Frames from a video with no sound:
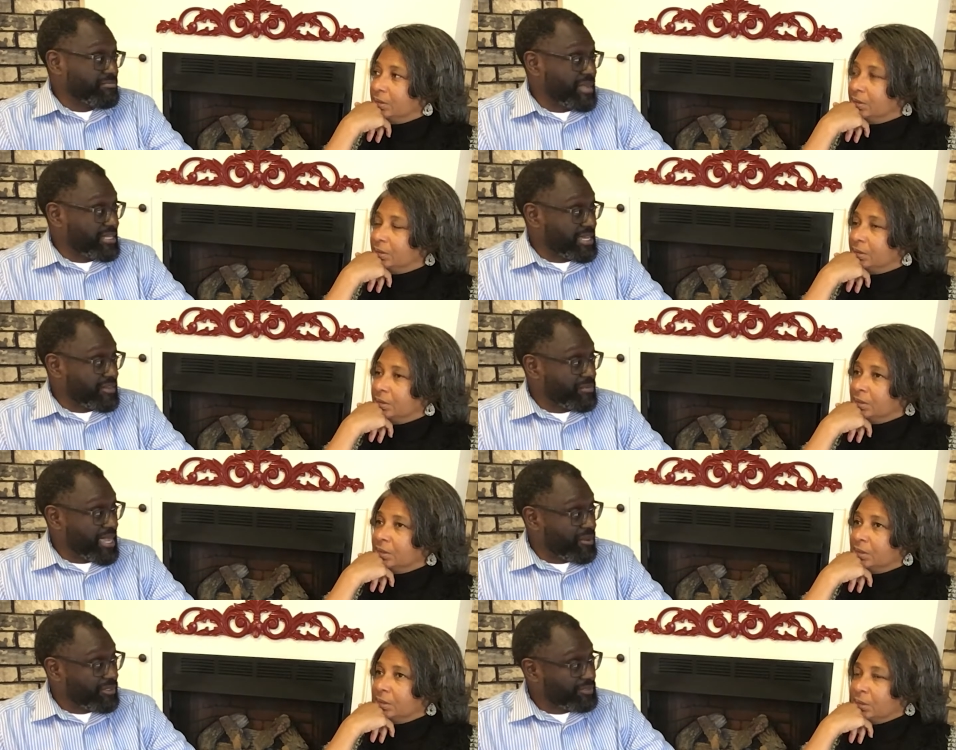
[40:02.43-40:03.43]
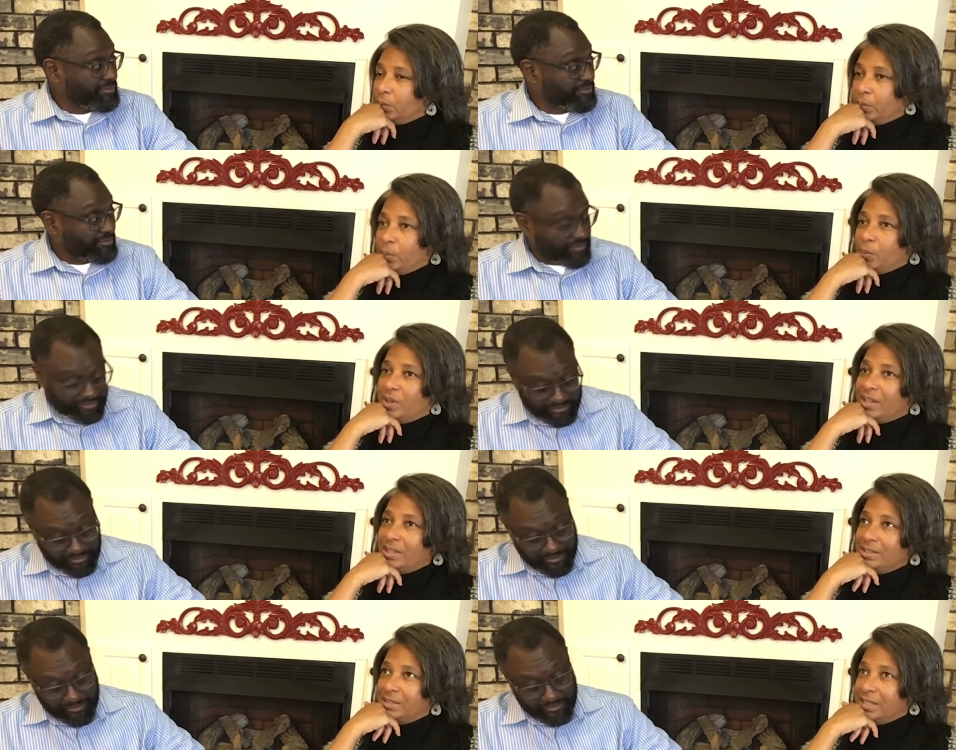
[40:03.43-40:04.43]
Speaker 1: maintaining their power.
Speaker 2: When I
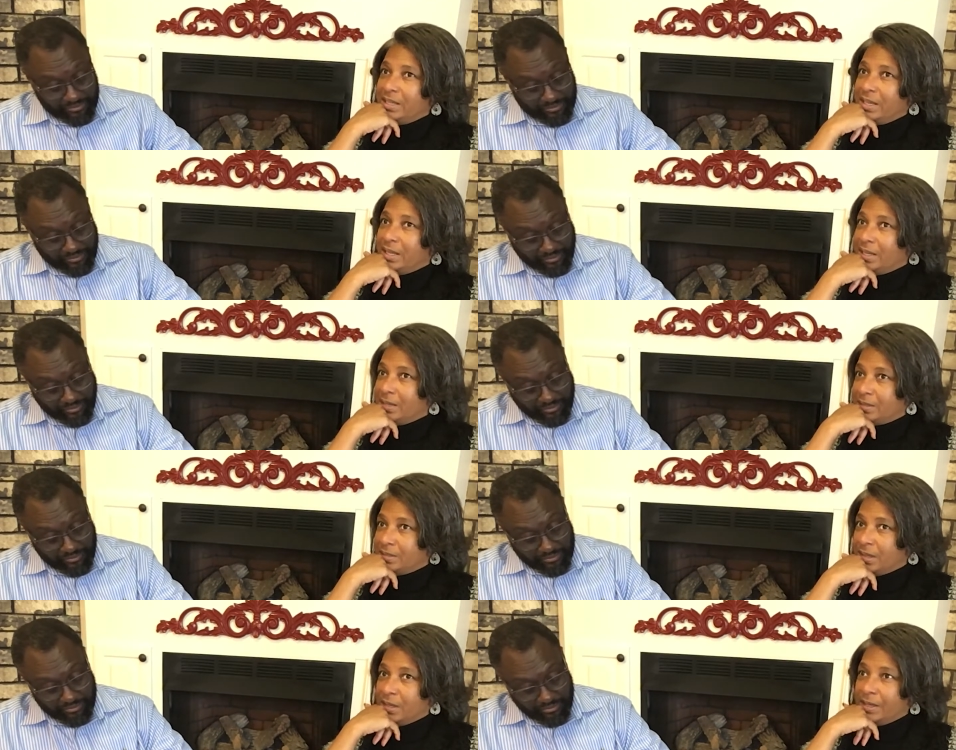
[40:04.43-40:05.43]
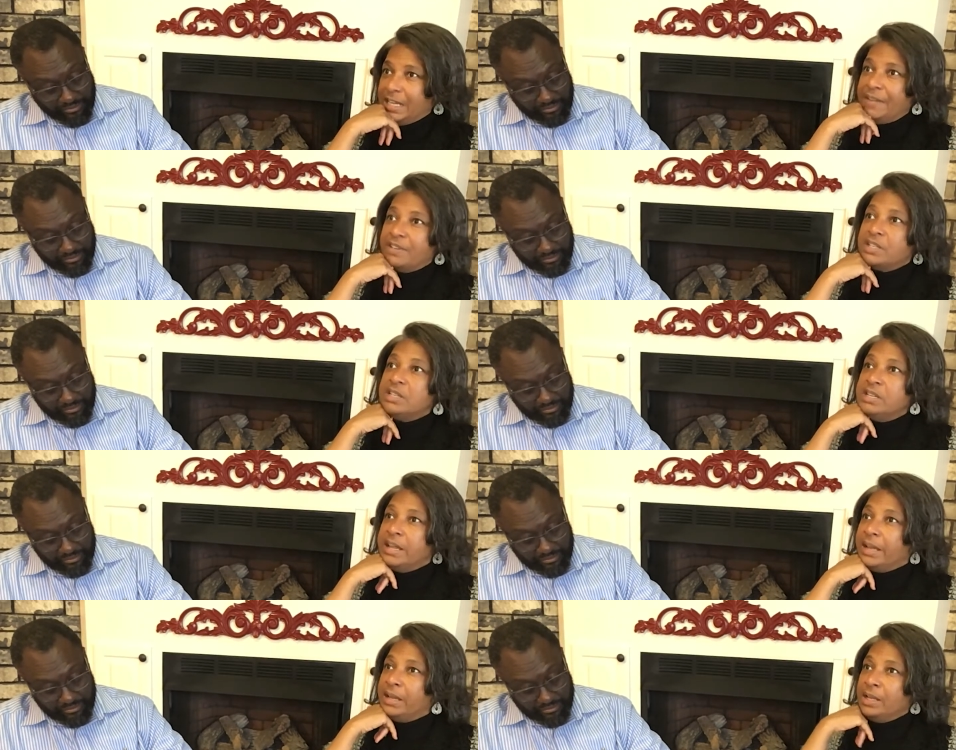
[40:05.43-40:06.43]
say that, it's uh, even
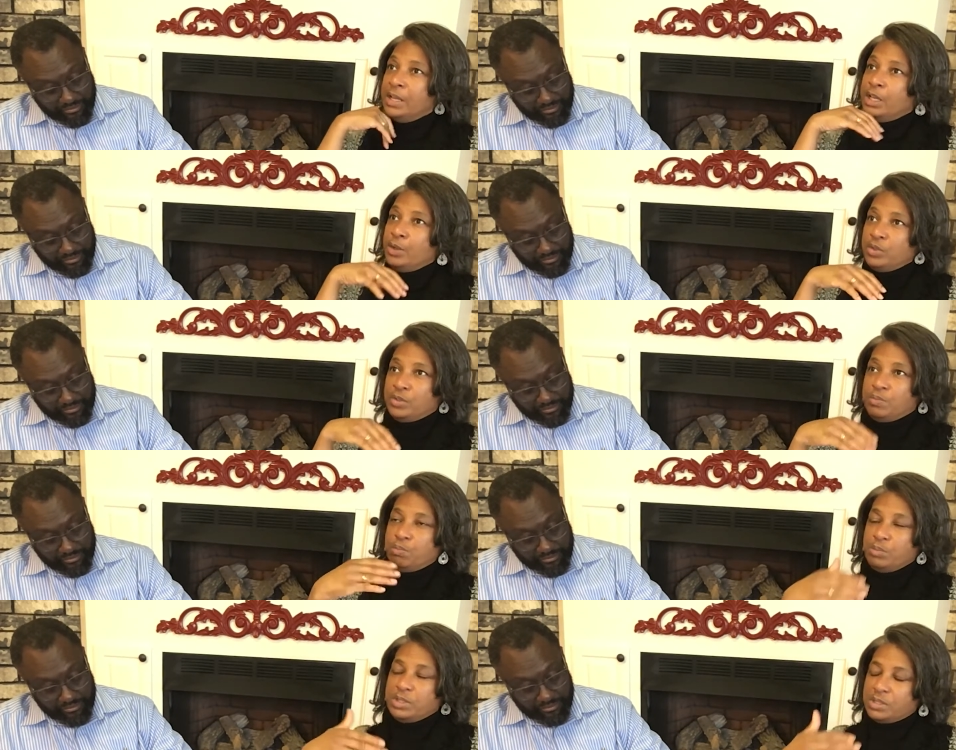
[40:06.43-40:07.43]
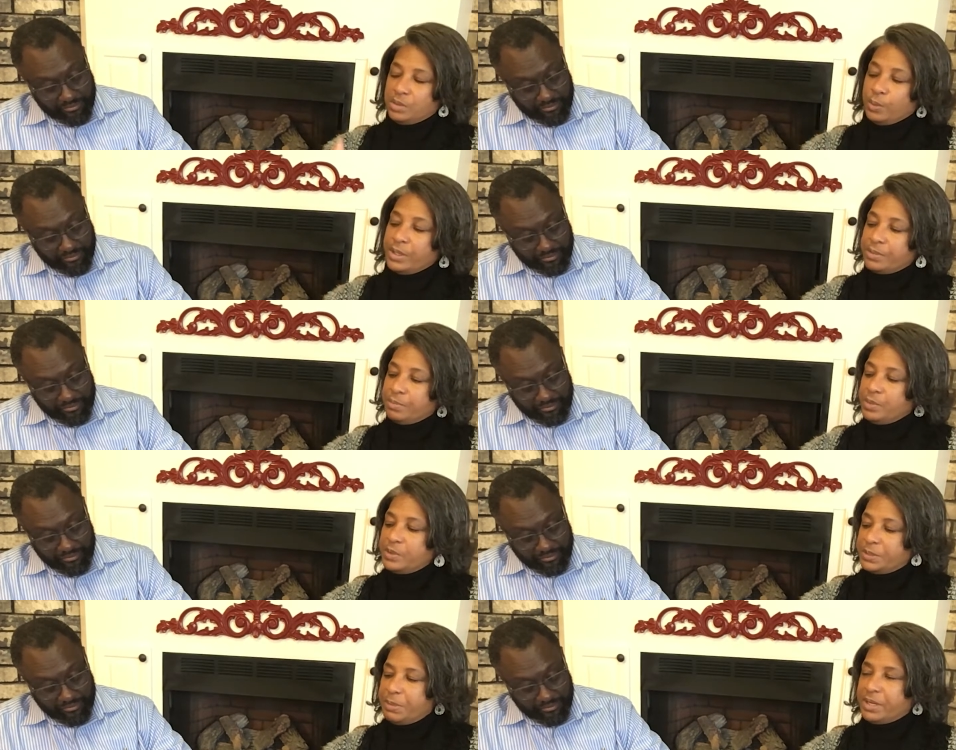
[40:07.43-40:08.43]
today, so we're, you're
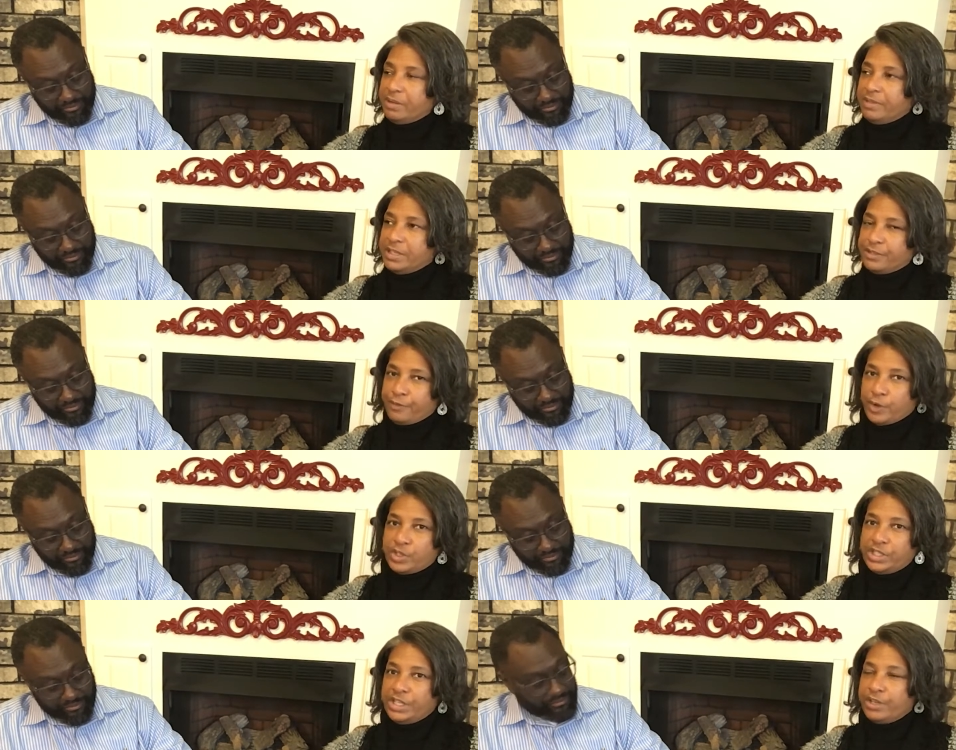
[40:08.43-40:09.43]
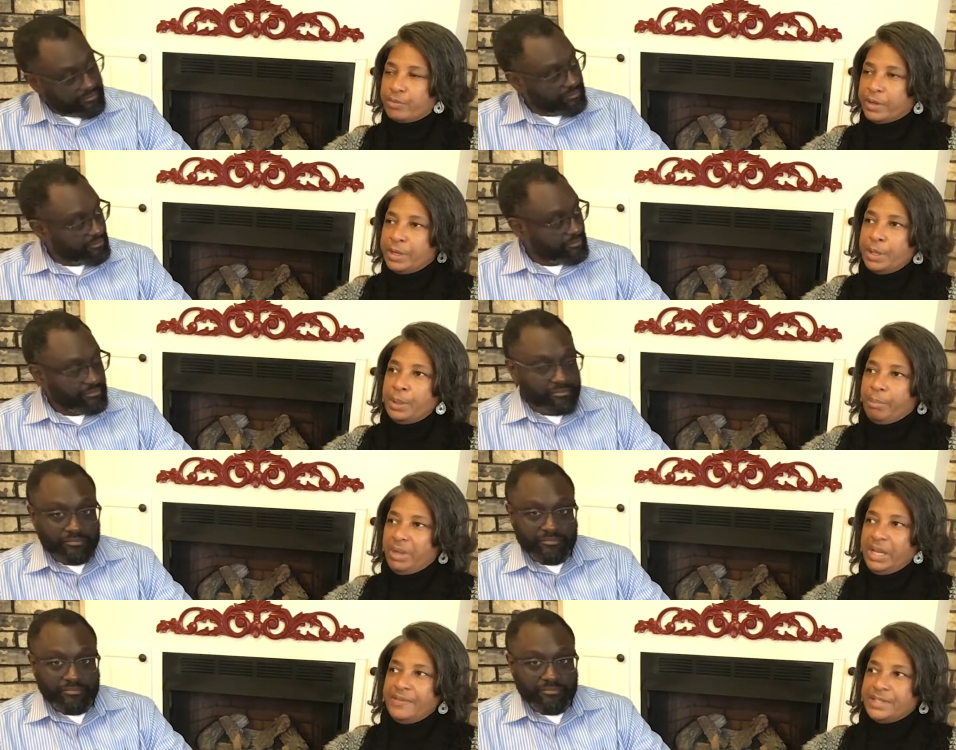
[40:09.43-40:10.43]
speaking of this first century, but
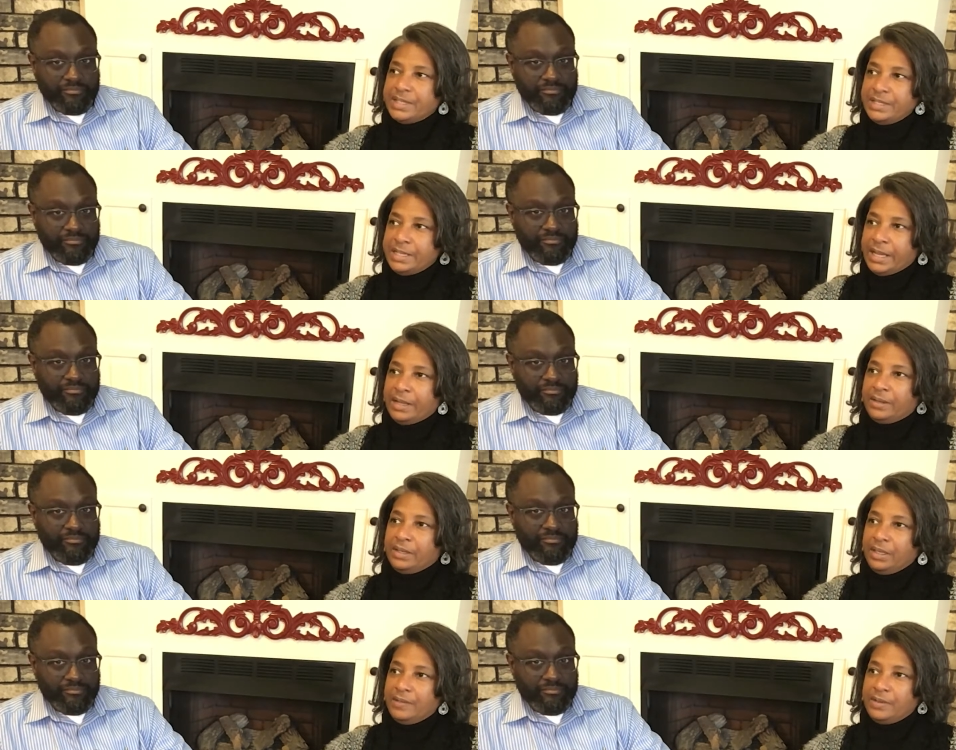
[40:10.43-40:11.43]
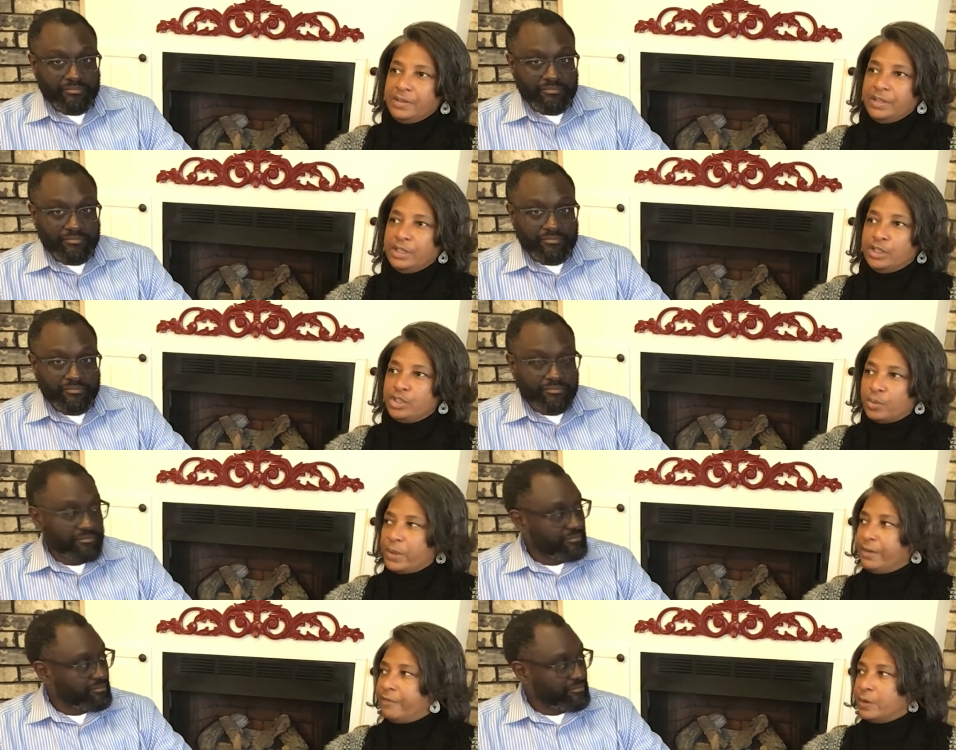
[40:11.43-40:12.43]
even today, even in this
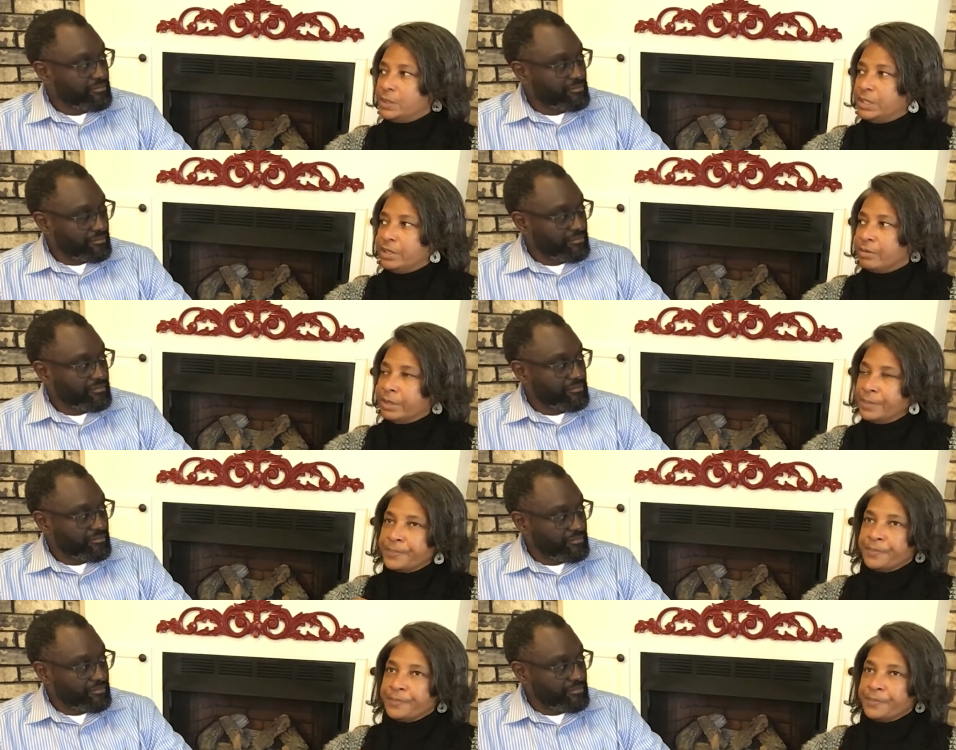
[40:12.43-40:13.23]
21st century,